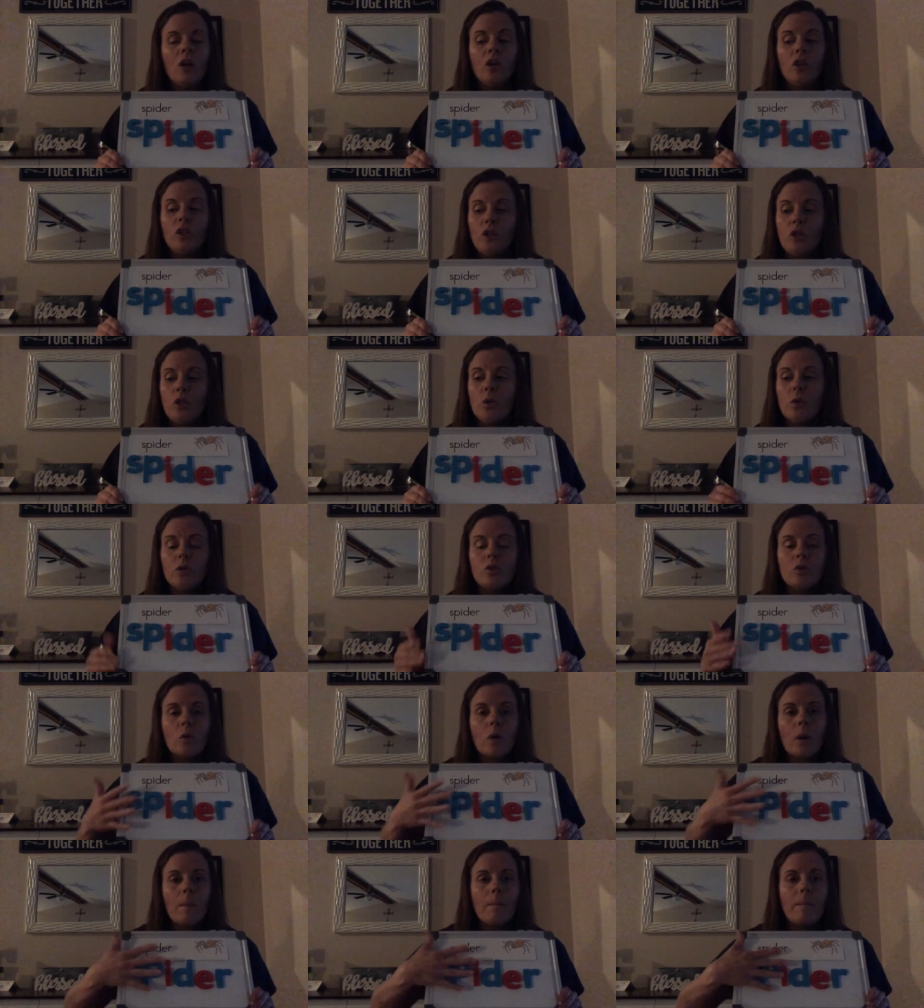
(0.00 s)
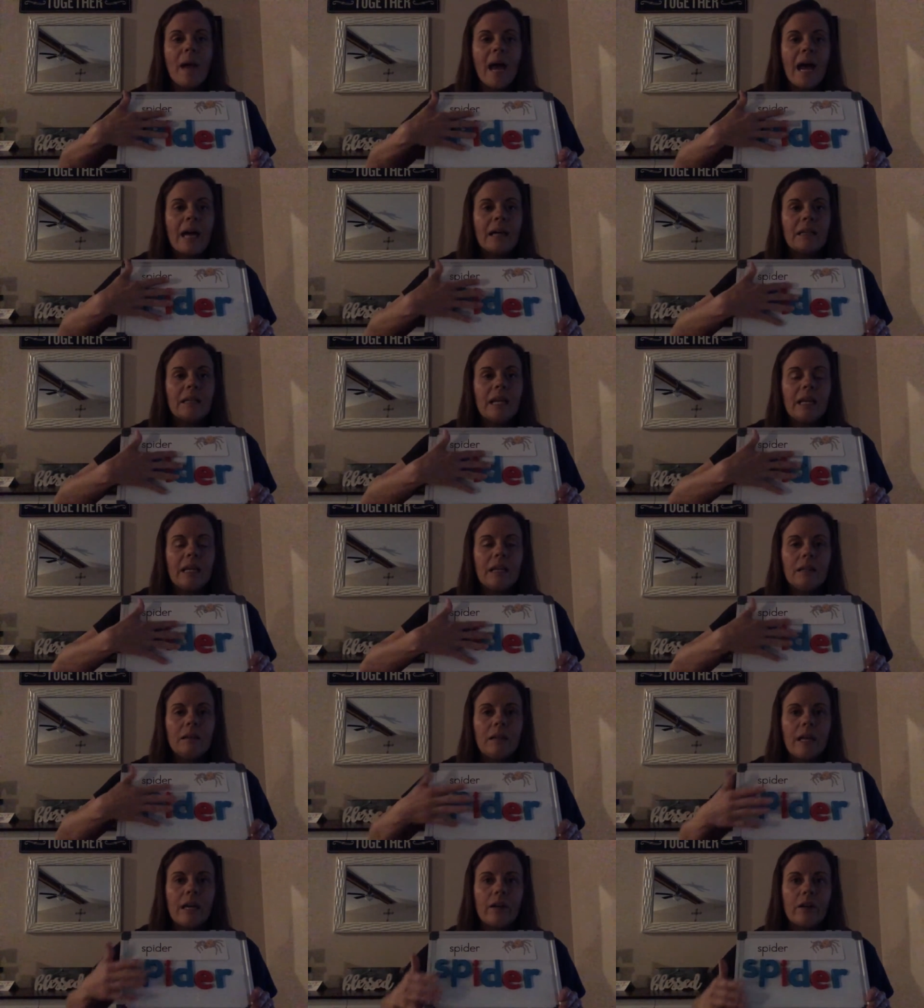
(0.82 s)
Use your
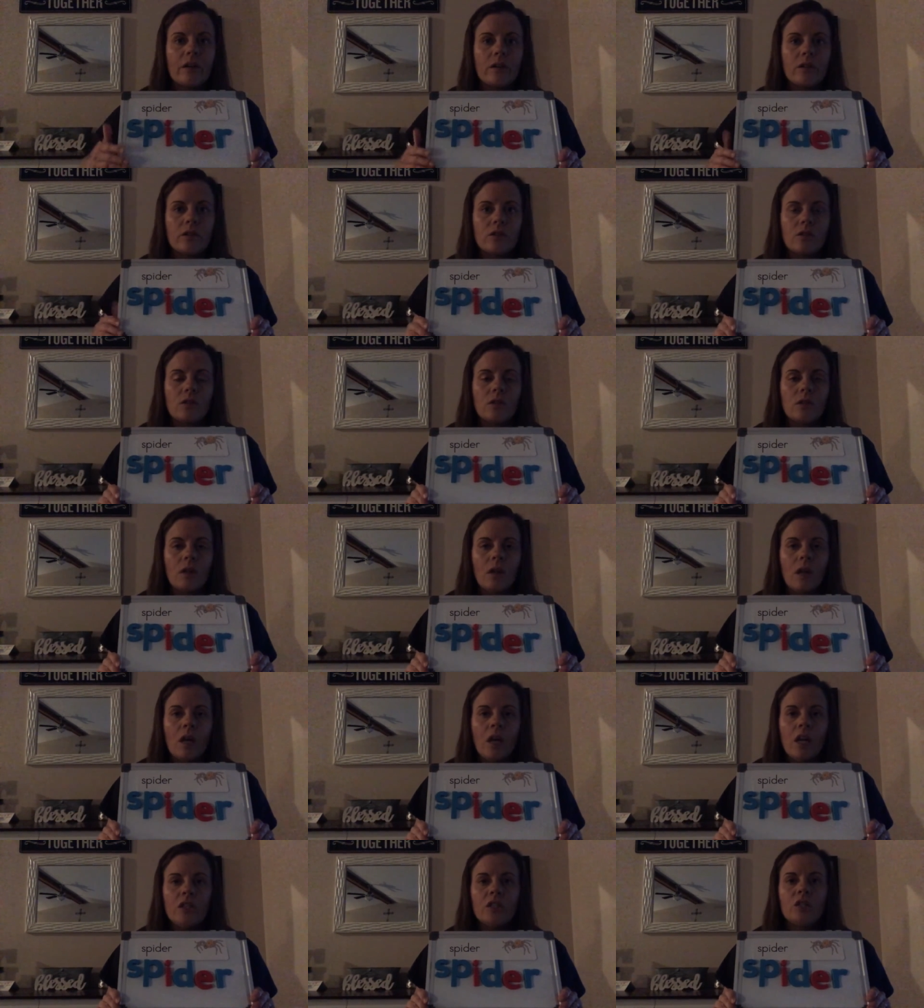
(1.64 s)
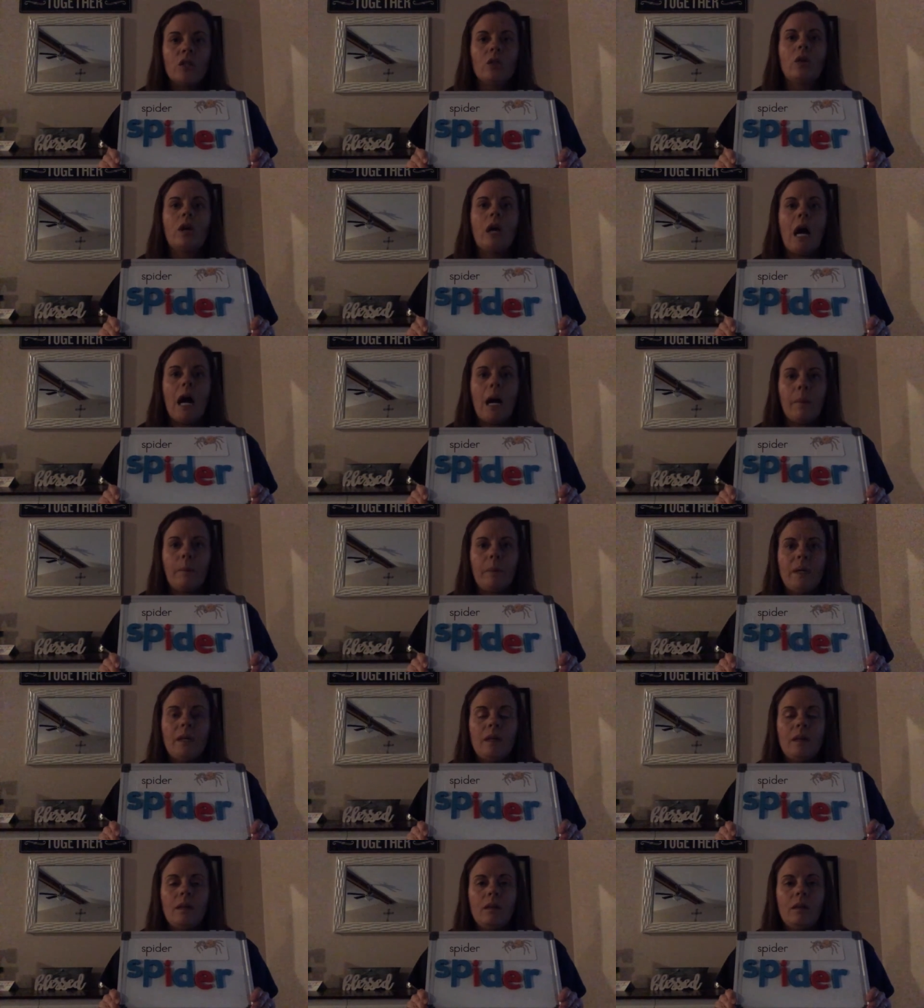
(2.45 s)
magnetic letters to
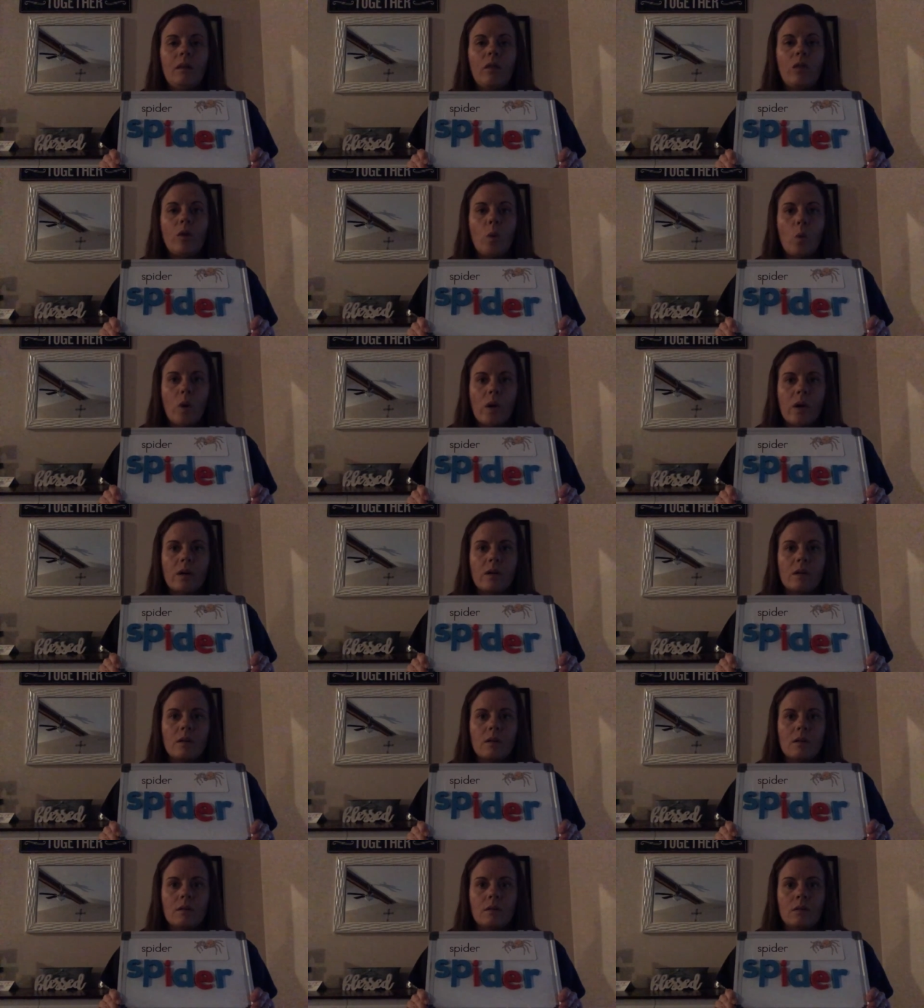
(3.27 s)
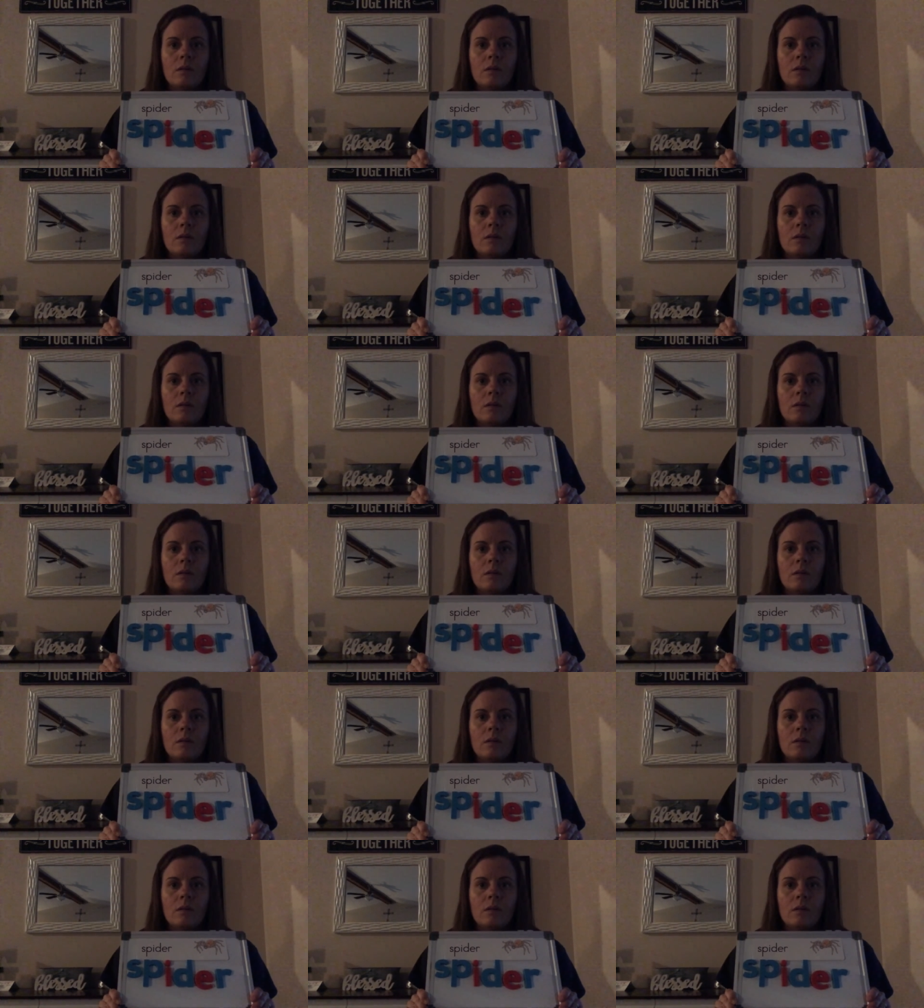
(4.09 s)
copy the word.